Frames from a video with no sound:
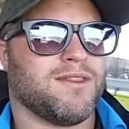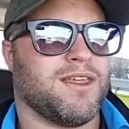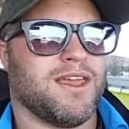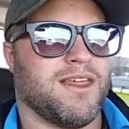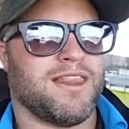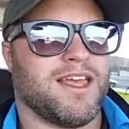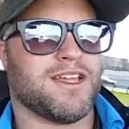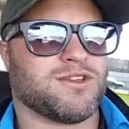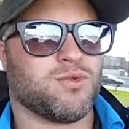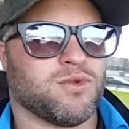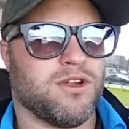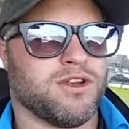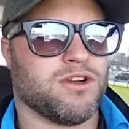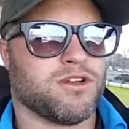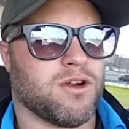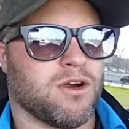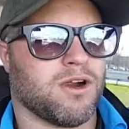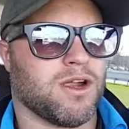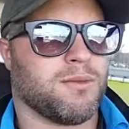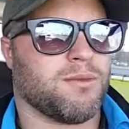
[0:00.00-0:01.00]
and that's where your
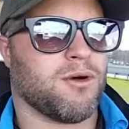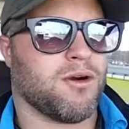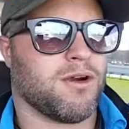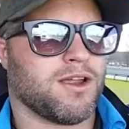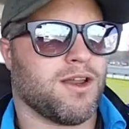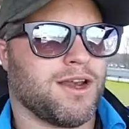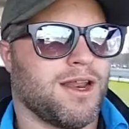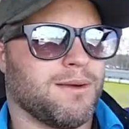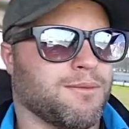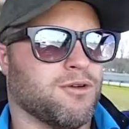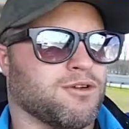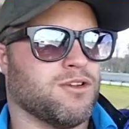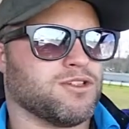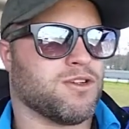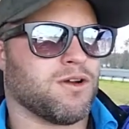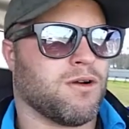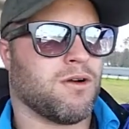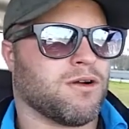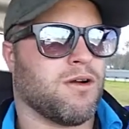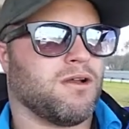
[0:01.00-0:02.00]
target market
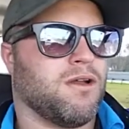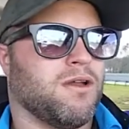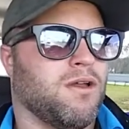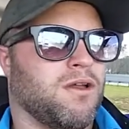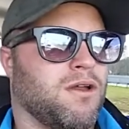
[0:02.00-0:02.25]
neighborhoods are.